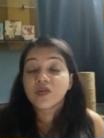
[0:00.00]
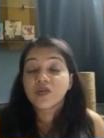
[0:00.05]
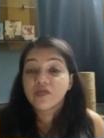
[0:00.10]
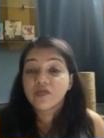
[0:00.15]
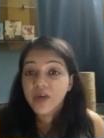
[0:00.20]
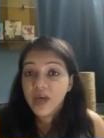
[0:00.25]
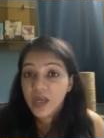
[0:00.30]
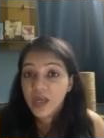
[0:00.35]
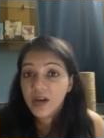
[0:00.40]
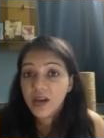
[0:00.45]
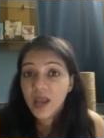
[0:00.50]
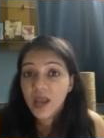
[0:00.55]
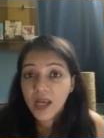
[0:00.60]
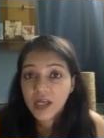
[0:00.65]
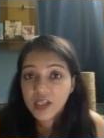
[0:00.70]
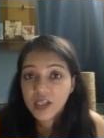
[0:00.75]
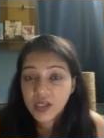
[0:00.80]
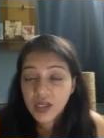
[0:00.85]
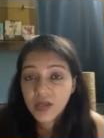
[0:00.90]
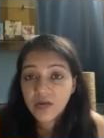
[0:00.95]
where
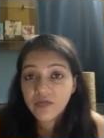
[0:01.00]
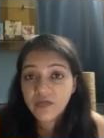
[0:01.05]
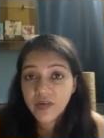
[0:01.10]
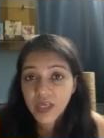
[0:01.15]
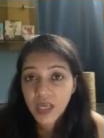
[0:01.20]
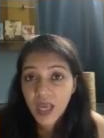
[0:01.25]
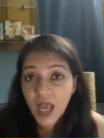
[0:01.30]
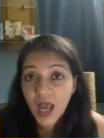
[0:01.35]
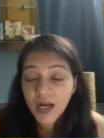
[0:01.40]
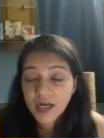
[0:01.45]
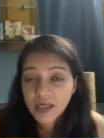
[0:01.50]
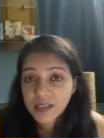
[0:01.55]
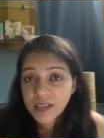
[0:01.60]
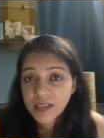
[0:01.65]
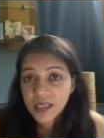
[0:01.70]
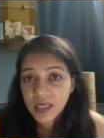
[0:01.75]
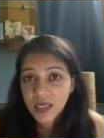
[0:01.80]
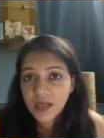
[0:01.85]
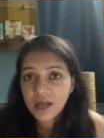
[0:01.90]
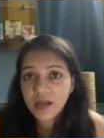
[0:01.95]
actually we had
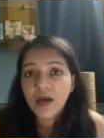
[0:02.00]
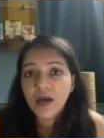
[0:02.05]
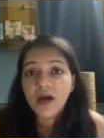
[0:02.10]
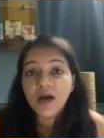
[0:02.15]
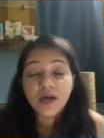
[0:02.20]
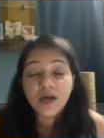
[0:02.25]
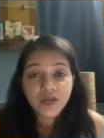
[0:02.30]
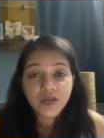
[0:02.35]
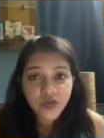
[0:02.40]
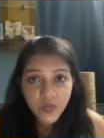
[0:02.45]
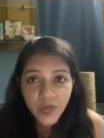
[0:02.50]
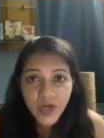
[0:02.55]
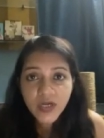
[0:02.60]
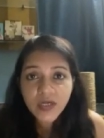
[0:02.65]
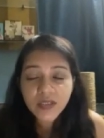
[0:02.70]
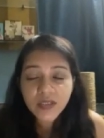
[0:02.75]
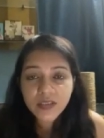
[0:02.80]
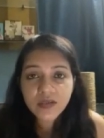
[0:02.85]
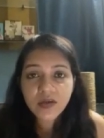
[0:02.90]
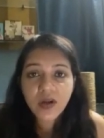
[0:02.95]
seen a
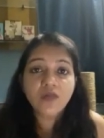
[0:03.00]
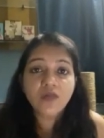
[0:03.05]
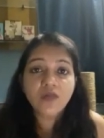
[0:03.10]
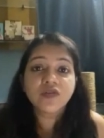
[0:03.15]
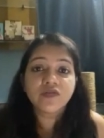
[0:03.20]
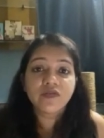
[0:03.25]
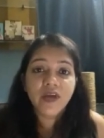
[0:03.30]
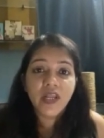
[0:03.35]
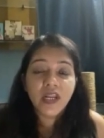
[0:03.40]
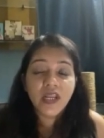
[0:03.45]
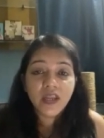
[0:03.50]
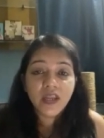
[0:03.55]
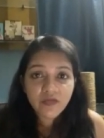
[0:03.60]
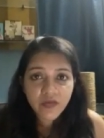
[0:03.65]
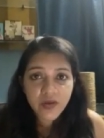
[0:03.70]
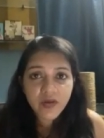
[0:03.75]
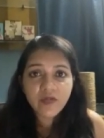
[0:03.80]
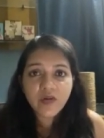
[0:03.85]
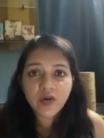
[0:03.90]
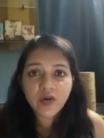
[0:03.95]
tremendous groundswell in
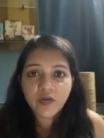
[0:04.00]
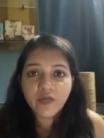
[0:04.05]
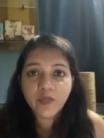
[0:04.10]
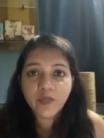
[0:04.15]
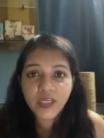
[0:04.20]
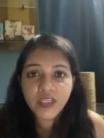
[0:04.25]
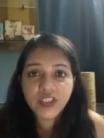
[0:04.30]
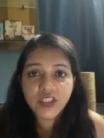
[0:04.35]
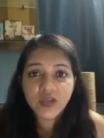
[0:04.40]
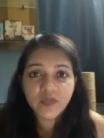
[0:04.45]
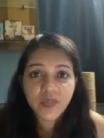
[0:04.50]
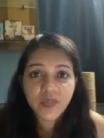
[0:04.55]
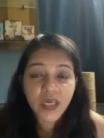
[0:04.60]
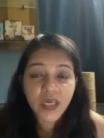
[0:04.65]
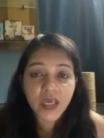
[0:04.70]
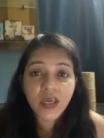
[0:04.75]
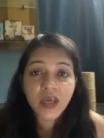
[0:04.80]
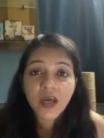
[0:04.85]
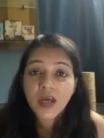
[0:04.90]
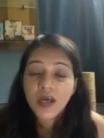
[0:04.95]
favor of
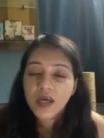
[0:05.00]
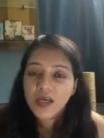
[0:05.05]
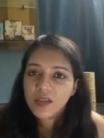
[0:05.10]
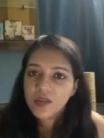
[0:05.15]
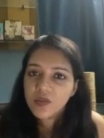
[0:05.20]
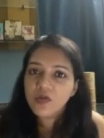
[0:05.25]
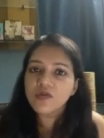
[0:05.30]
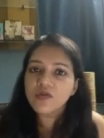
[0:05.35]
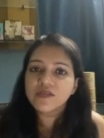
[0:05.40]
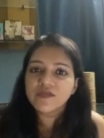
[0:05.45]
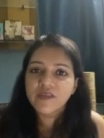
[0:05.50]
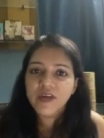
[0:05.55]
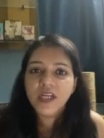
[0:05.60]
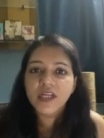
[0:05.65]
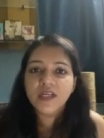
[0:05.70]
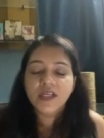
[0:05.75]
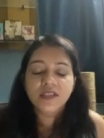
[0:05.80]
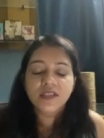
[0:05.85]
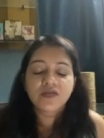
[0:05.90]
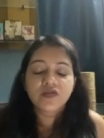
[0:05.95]
BJP. In those very
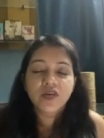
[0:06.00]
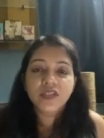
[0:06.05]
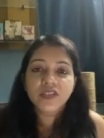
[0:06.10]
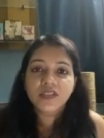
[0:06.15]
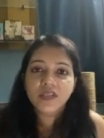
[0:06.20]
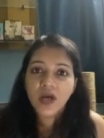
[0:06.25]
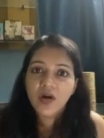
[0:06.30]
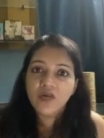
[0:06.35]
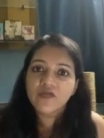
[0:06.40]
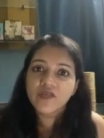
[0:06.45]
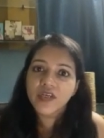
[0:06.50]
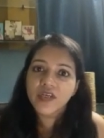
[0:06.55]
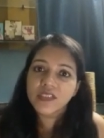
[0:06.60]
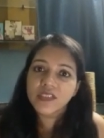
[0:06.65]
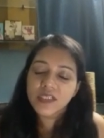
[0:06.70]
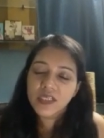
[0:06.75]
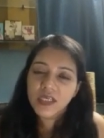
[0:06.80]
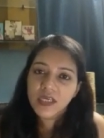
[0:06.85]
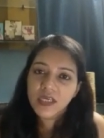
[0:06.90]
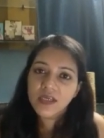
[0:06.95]
districts, now we are
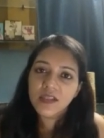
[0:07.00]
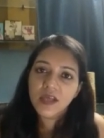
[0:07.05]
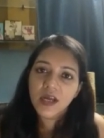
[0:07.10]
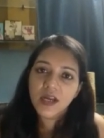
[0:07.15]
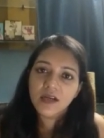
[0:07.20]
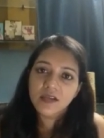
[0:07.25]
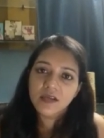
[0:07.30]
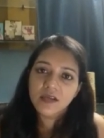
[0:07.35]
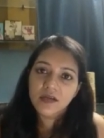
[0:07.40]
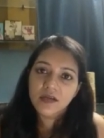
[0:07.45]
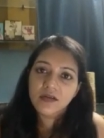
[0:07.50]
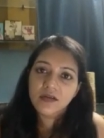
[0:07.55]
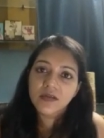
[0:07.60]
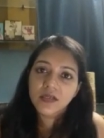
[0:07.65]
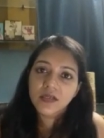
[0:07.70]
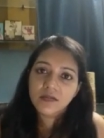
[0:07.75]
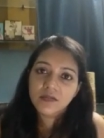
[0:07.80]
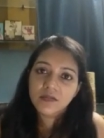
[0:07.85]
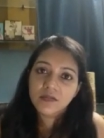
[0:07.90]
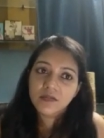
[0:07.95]
seeing that the
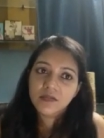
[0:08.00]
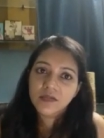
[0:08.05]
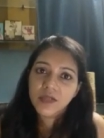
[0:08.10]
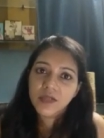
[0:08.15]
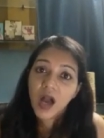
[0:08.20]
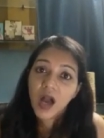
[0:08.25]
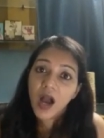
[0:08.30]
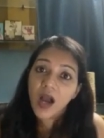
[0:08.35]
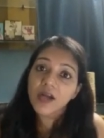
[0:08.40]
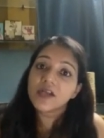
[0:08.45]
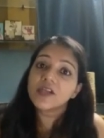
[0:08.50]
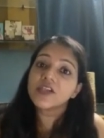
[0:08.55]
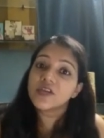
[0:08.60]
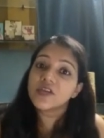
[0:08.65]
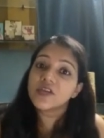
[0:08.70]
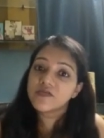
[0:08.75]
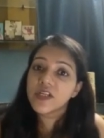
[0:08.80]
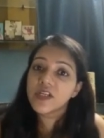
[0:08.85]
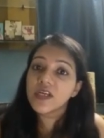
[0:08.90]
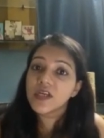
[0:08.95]
cadre
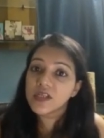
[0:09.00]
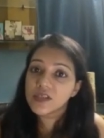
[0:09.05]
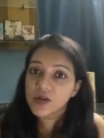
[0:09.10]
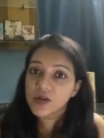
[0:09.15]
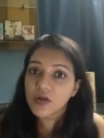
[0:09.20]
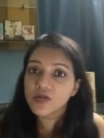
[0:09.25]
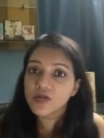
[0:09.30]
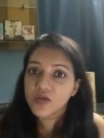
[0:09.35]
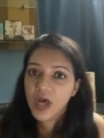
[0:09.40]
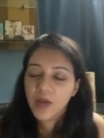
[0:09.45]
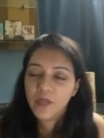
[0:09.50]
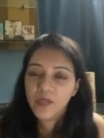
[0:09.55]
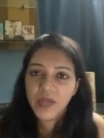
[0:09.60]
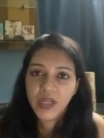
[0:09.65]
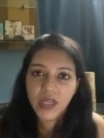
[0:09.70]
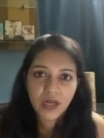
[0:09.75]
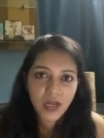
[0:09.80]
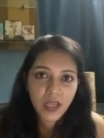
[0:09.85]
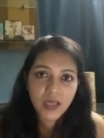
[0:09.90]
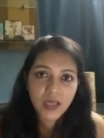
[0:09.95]
shifting is also
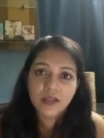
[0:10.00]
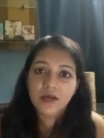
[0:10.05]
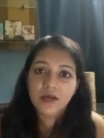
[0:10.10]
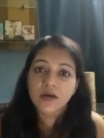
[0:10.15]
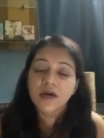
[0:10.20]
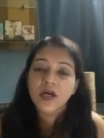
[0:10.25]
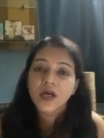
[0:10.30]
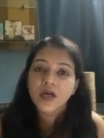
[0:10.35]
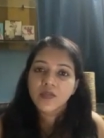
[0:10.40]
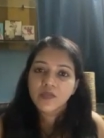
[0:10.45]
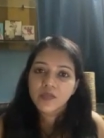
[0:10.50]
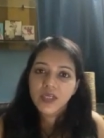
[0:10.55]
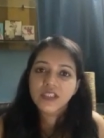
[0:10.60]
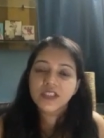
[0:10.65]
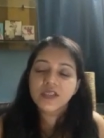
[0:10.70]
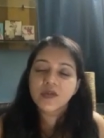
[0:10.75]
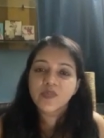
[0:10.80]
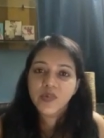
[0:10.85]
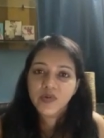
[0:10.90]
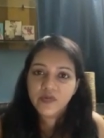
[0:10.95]
happening. Like the
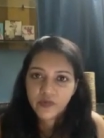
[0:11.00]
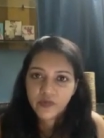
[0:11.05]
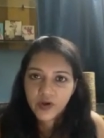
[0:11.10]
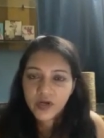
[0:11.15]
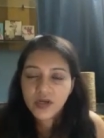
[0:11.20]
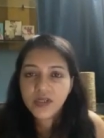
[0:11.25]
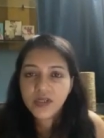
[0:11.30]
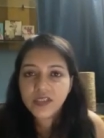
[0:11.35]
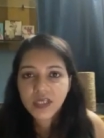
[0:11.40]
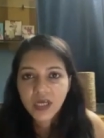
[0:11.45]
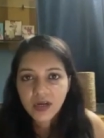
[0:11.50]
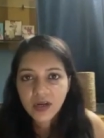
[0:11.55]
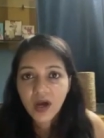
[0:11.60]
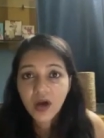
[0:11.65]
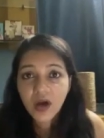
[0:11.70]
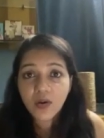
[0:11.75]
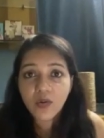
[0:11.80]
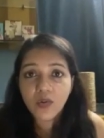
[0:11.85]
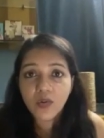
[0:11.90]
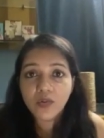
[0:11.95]
BJP workers are
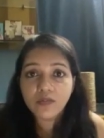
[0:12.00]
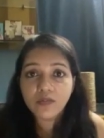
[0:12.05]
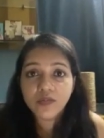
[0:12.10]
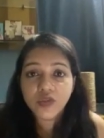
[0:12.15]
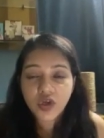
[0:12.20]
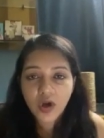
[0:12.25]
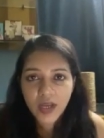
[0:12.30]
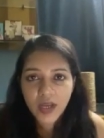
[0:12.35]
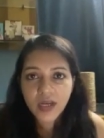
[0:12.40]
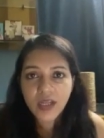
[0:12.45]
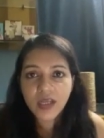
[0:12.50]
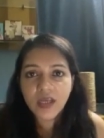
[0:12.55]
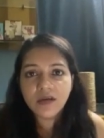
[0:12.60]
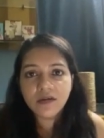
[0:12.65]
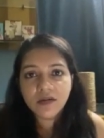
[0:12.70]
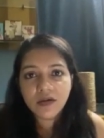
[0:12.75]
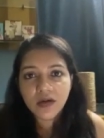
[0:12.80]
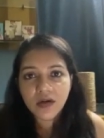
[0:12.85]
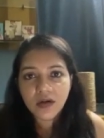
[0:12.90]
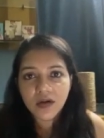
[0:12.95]
now
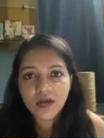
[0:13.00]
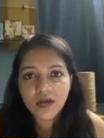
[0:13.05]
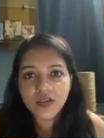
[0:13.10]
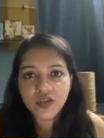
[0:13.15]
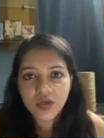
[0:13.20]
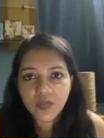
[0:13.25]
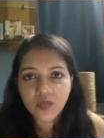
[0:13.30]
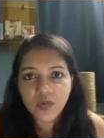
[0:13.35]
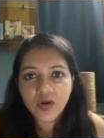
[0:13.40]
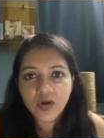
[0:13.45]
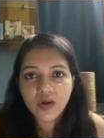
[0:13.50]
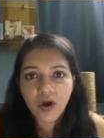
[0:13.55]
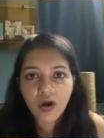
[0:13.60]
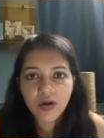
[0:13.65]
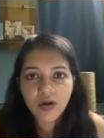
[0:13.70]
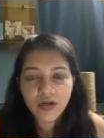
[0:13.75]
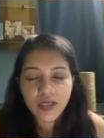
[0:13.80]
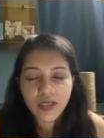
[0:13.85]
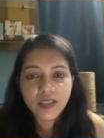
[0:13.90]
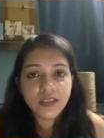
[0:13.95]
joining uh, Trinamool
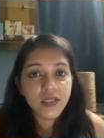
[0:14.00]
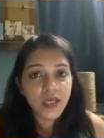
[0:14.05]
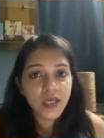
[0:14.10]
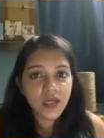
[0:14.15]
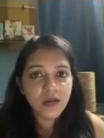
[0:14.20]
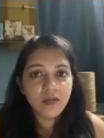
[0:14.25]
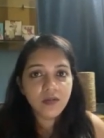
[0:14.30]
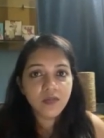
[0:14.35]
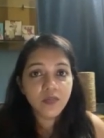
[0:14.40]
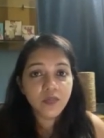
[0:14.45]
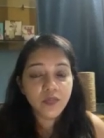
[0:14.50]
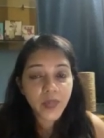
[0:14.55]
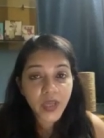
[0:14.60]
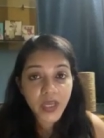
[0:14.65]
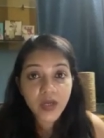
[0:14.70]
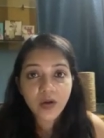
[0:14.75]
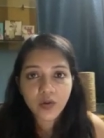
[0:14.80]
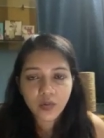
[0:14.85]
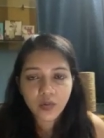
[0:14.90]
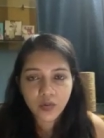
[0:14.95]
Congress in
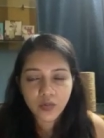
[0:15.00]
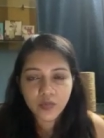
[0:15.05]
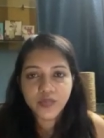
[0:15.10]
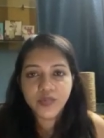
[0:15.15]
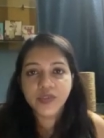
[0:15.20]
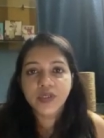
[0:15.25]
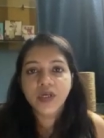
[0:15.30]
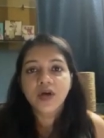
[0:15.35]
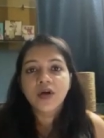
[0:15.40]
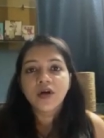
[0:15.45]
big groups.